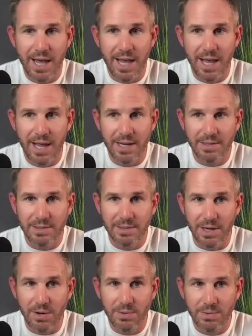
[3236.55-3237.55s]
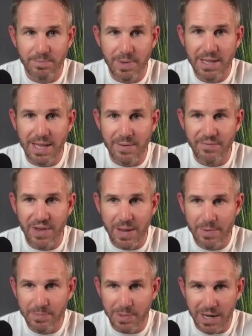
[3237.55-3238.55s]
and you know make them
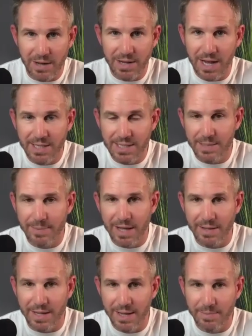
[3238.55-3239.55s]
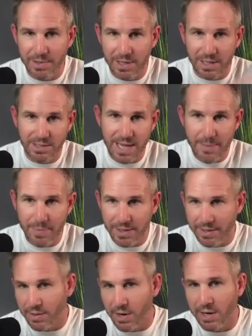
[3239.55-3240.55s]
famous put out content about them you're going to tap
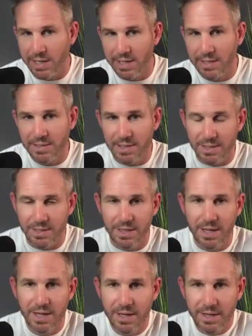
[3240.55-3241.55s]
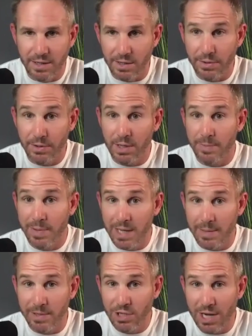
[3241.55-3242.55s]
into their audience and you know they're going to
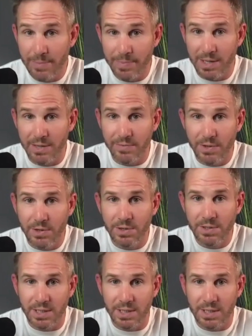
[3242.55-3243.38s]
become a champion of yours